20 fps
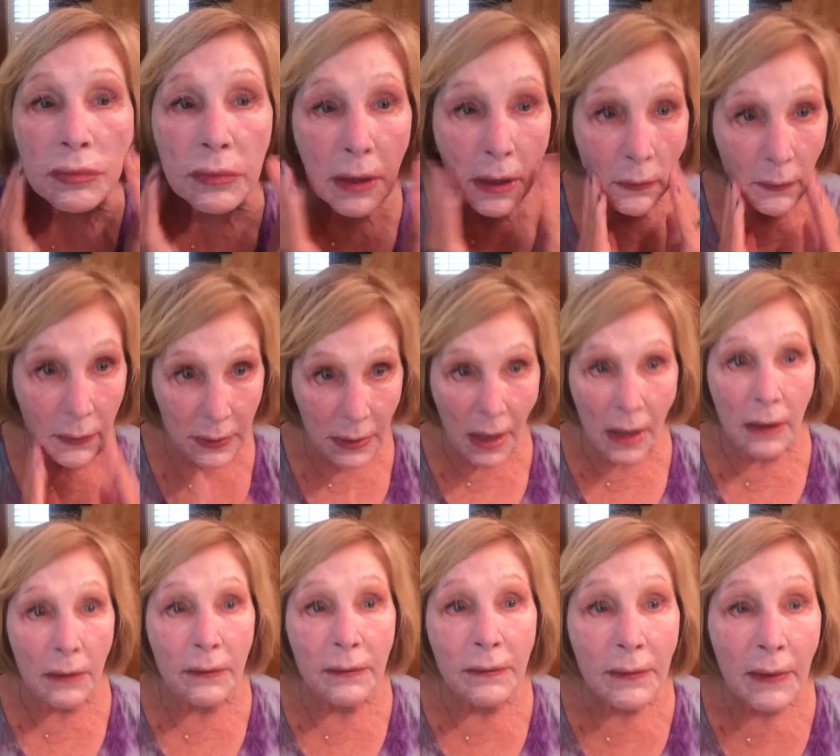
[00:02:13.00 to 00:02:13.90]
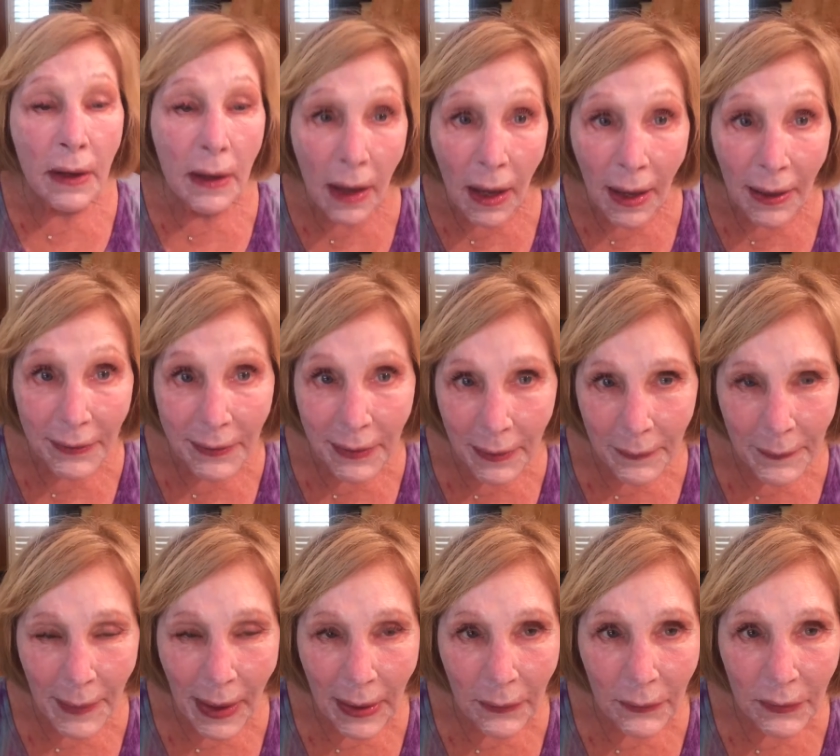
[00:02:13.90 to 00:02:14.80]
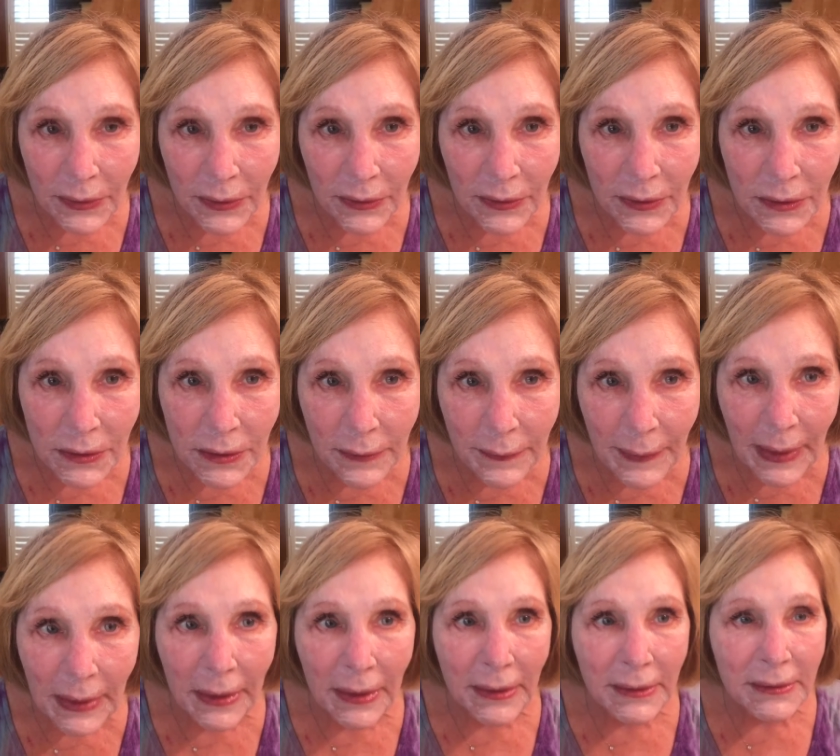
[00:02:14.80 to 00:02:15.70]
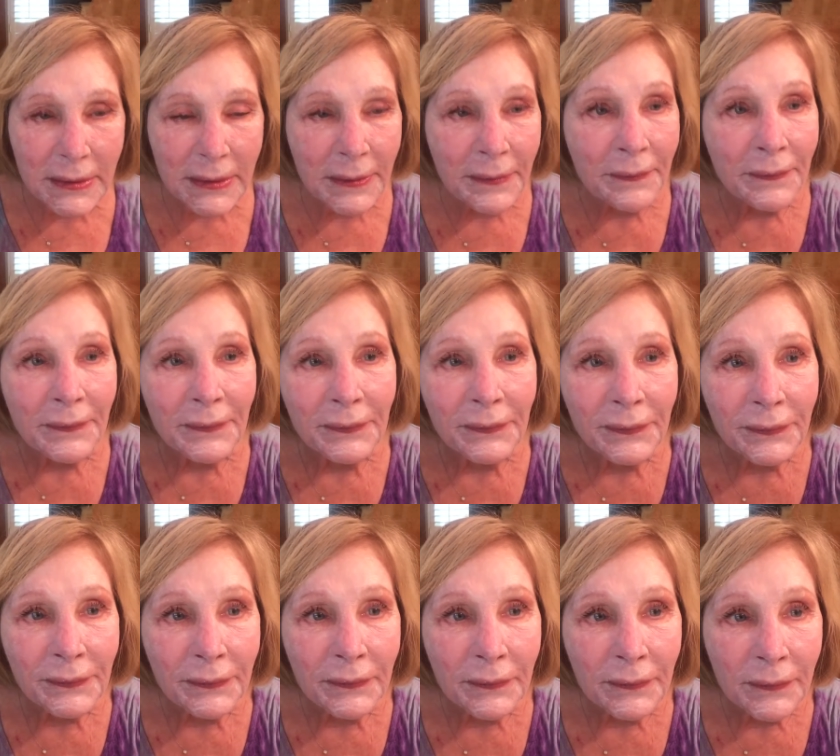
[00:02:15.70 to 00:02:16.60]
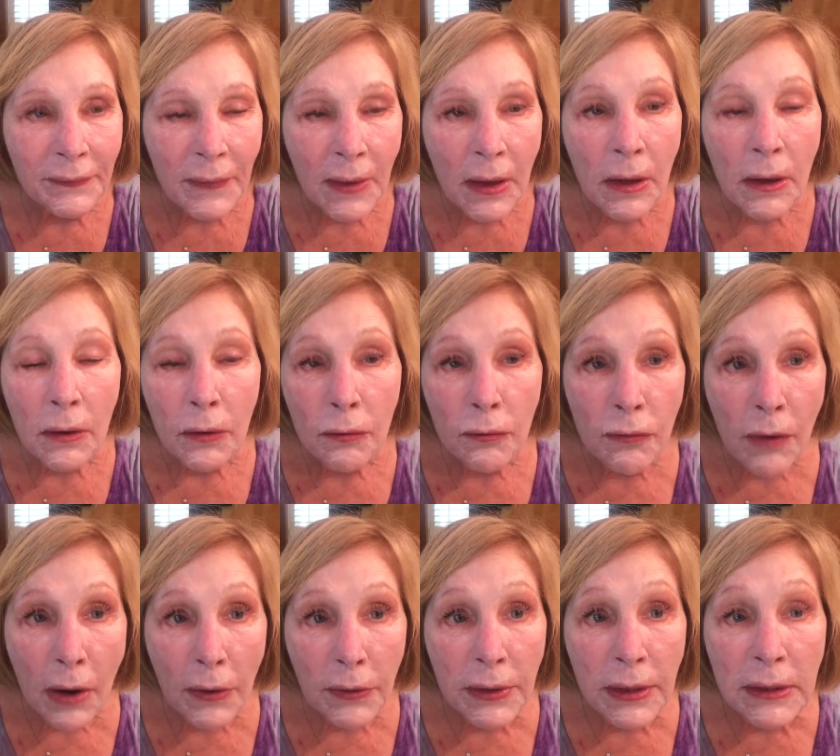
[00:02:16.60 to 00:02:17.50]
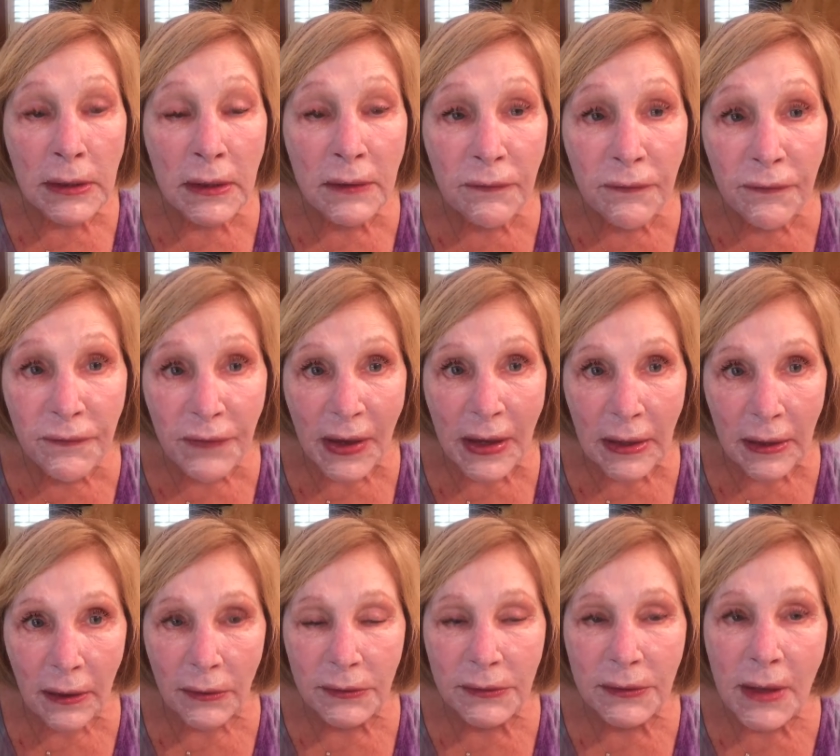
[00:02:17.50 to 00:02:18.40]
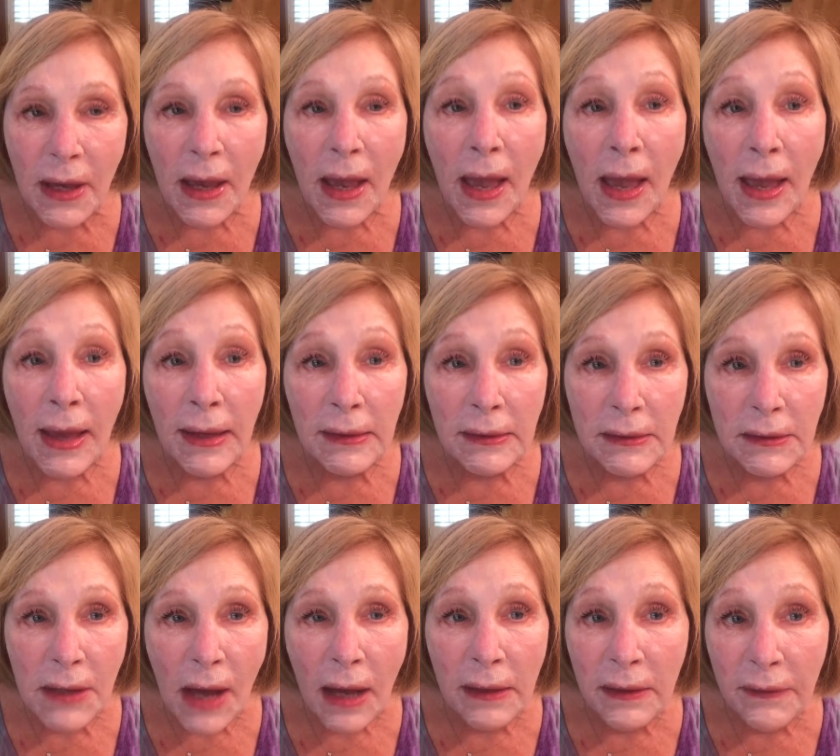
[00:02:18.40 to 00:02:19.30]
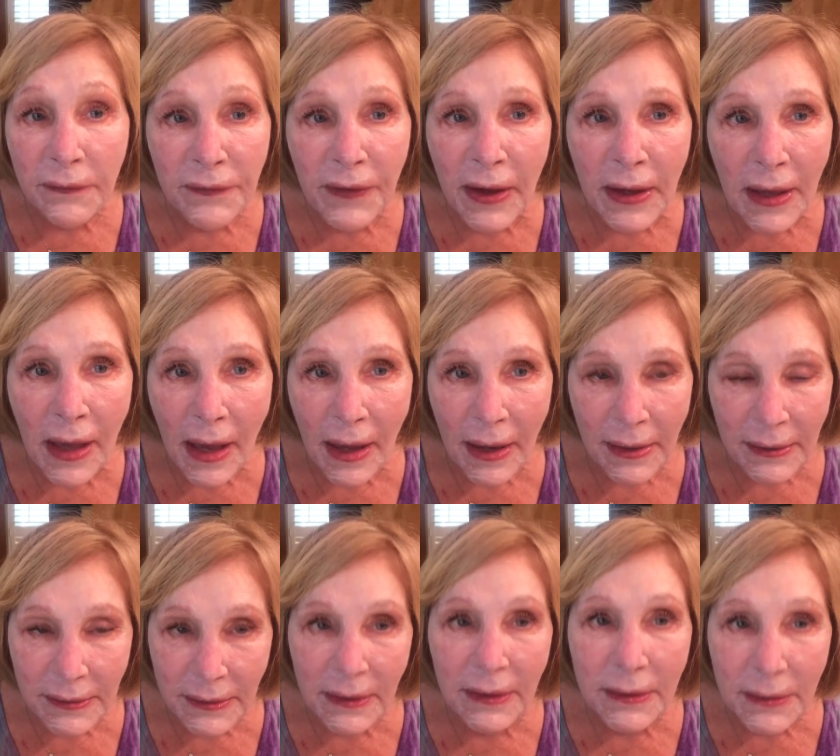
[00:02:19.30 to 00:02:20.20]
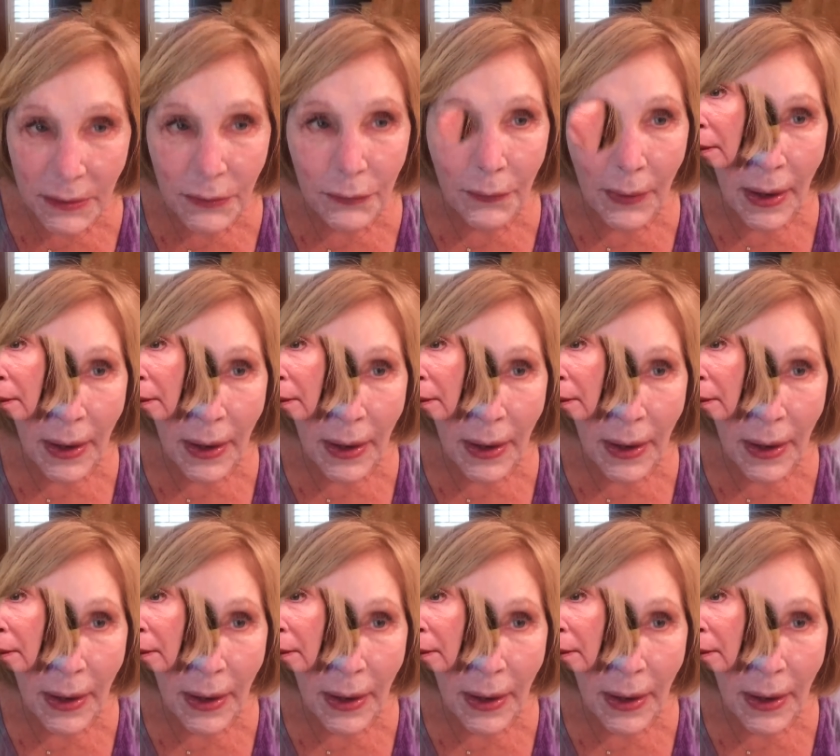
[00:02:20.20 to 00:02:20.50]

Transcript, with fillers: there we go. I'll get back with you in two minutes. Rodan and Fields and Donna Fayyaz is the